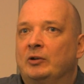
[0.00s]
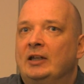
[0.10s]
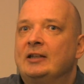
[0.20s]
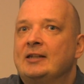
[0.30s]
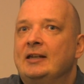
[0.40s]

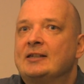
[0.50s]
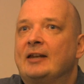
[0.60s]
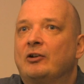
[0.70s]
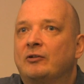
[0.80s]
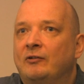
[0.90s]

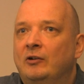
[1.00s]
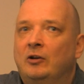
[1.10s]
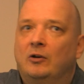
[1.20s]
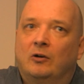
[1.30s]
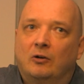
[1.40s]
Instead of
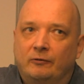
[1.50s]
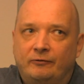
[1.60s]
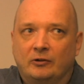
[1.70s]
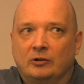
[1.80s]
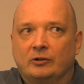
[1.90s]

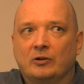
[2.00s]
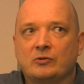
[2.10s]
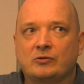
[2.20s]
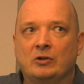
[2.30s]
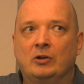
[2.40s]

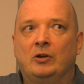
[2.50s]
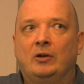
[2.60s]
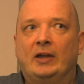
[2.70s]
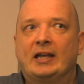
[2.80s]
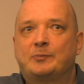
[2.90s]
those
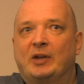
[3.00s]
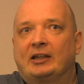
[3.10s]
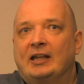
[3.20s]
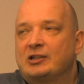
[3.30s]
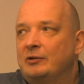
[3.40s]

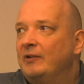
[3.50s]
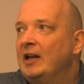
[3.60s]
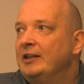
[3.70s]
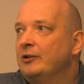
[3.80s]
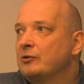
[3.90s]
expectation
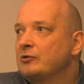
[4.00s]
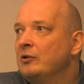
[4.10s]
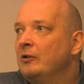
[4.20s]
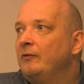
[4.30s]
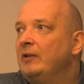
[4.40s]
values,
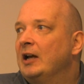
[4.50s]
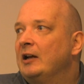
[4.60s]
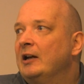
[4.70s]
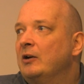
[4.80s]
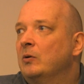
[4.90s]
we are
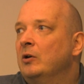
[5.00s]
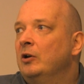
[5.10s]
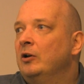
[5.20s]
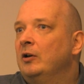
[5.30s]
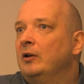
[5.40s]
now
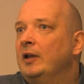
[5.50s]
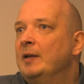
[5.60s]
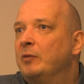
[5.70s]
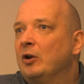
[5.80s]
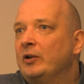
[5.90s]

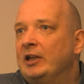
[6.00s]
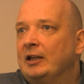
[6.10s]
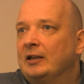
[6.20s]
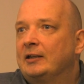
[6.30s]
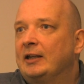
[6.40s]

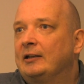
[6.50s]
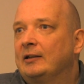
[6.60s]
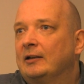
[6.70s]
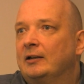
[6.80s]
employing that